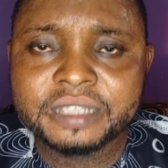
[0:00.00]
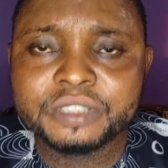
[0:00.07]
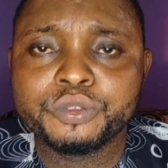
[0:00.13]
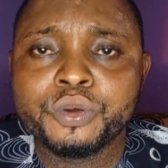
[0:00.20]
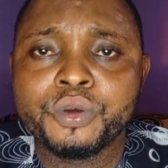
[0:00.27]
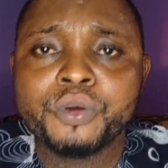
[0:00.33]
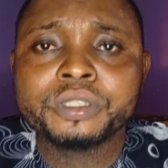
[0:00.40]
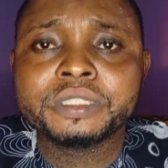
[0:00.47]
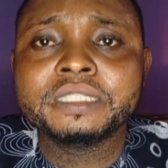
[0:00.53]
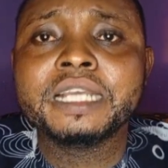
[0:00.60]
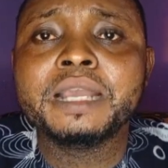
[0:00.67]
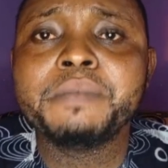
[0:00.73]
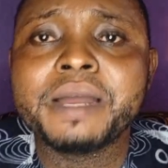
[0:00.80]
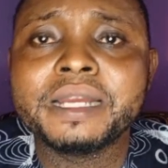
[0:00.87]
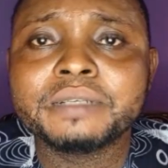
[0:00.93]
So, tell
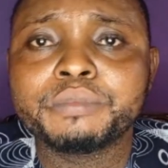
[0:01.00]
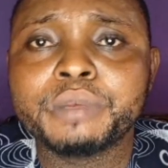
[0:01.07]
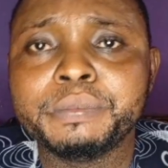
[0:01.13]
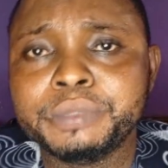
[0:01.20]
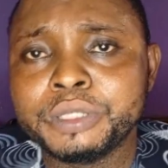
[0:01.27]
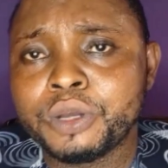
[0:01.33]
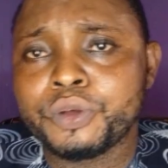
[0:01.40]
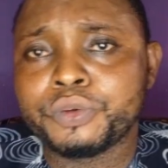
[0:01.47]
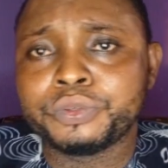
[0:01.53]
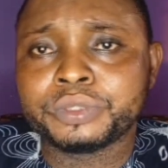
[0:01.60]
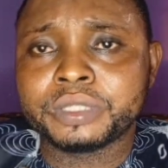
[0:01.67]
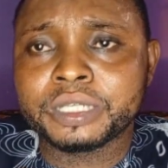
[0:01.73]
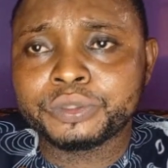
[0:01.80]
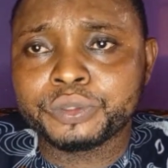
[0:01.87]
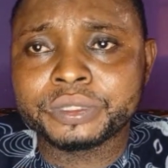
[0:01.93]
everybody, could be your own
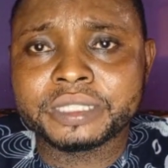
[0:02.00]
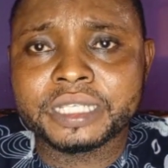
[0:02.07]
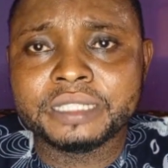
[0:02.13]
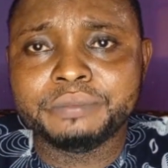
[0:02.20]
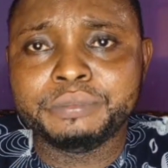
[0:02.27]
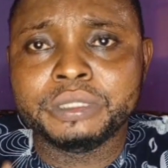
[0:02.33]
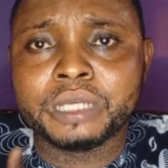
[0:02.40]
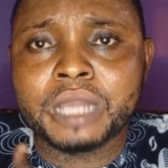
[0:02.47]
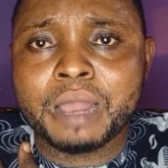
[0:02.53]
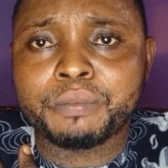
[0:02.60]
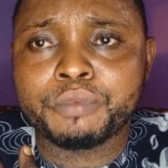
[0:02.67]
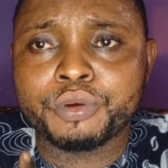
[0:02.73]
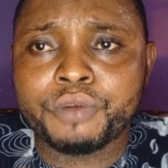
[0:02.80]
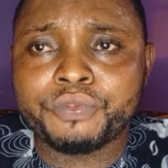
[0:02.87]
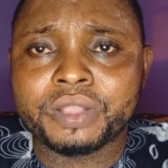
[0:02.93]
cattle saying, be a
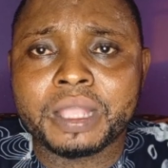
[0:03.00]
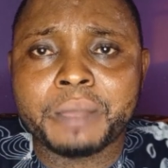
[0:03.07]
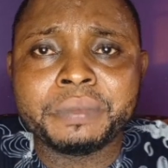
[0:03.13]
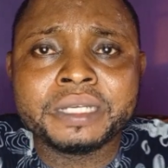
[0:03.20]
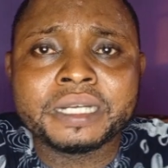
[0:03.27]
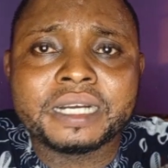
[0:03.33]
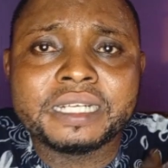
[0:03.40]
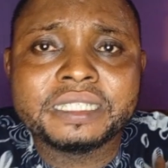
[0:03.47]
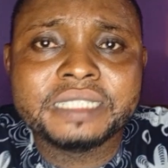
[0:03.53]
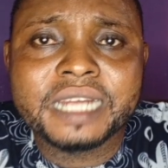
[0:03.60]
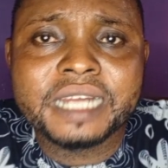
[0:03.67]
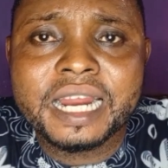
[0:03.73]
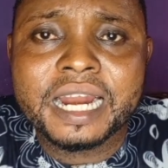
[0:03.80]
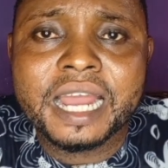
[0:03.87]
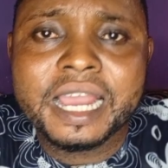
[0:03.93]
poor of a tabin, carry
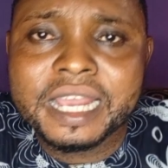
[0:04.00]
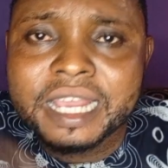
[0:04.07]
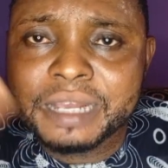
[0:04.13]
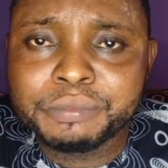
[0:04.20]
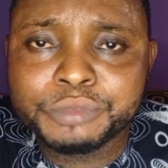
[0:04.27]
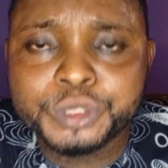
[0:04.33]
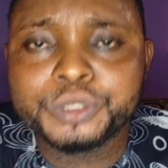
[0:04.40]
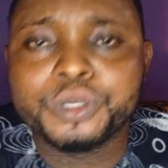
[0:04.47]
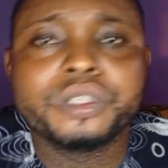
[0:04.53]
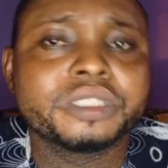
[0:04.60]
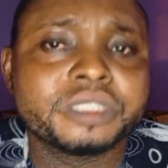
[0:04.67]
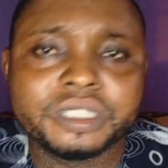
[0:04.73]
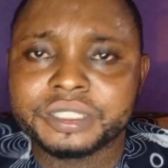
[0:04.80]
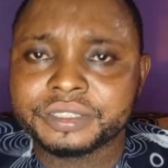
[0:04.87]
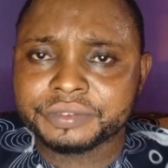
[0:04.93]
Lara, a mu short
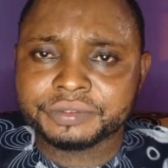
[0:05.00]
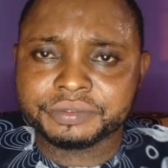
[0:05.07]
come.